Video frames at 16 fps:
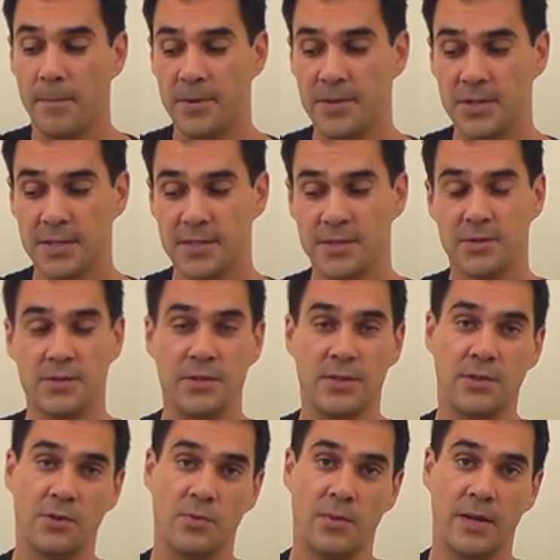but just so you
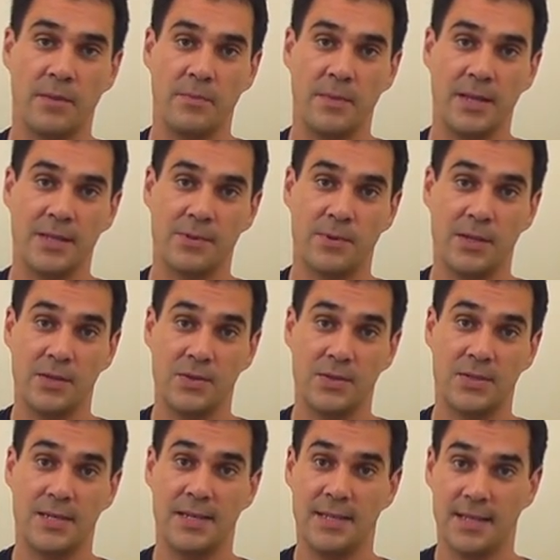know what it means when you
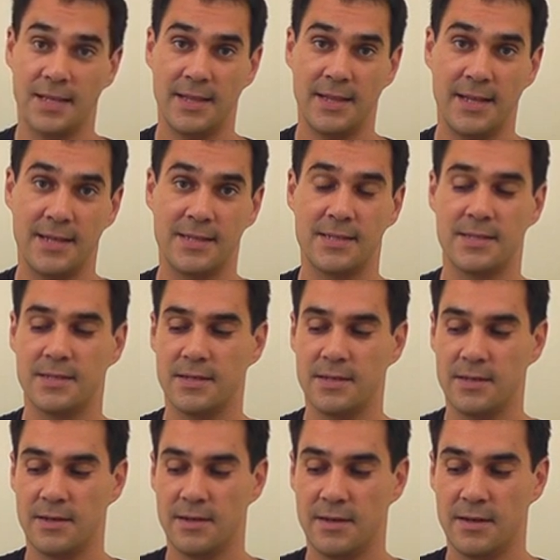see this
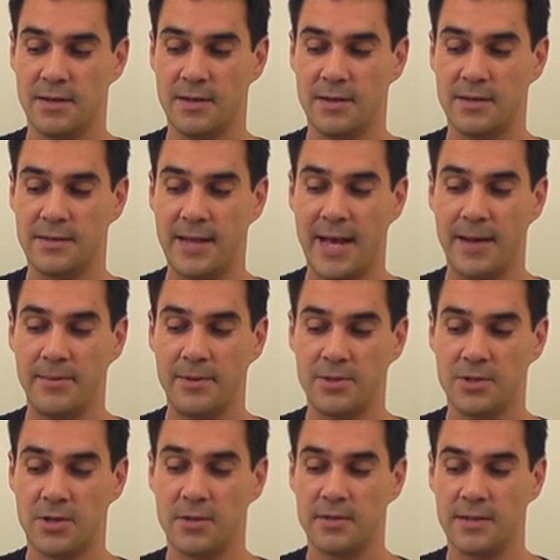
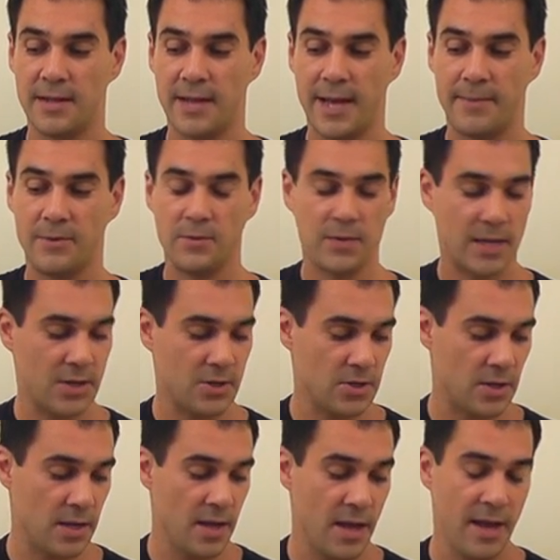tablature, tab
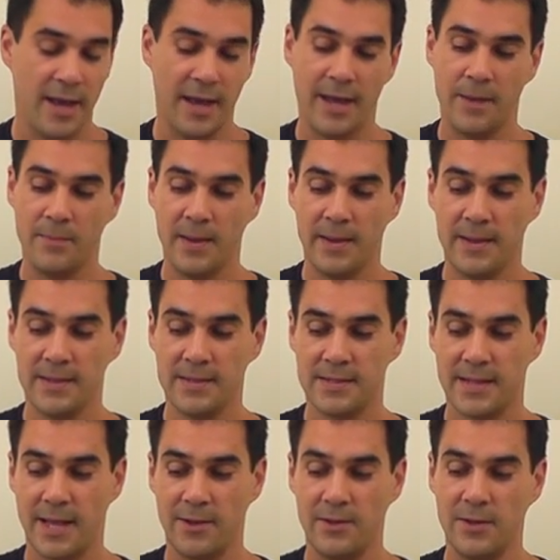notation, it means
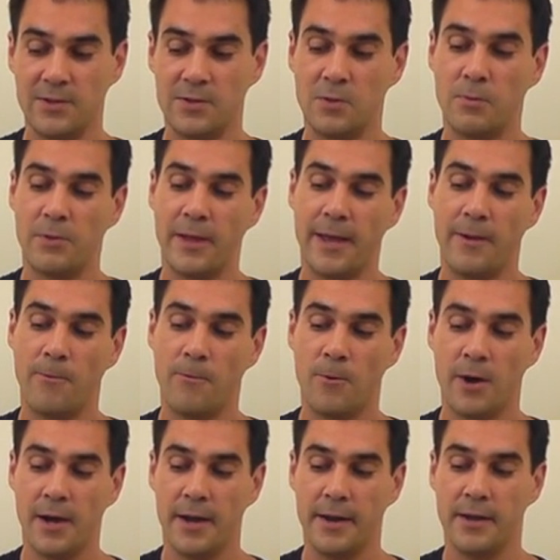that you need to play
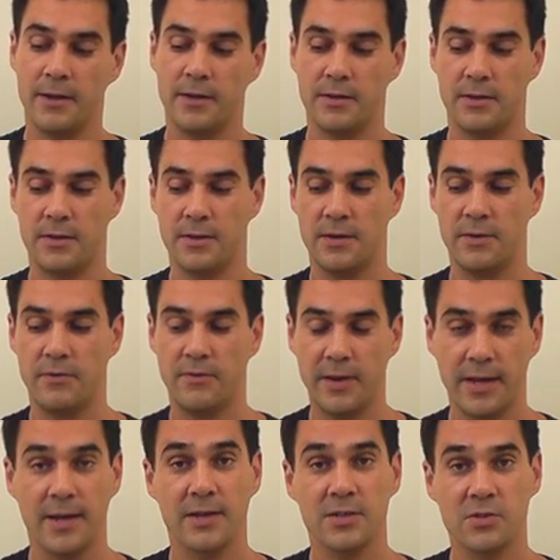1
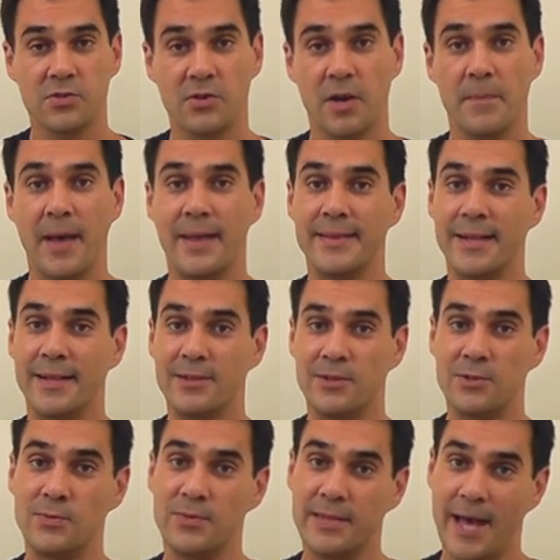ringing strum and then
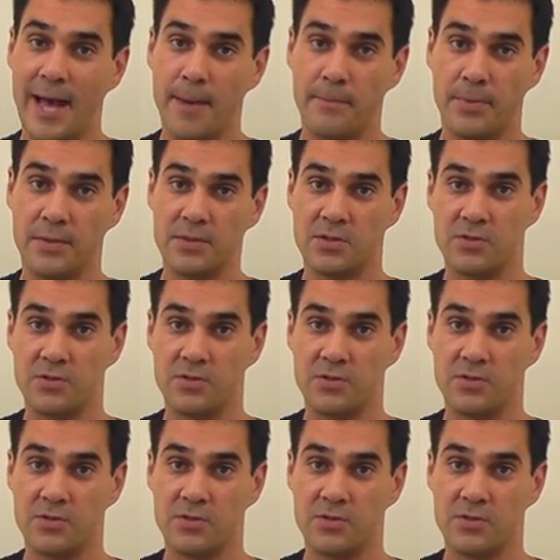2 dampened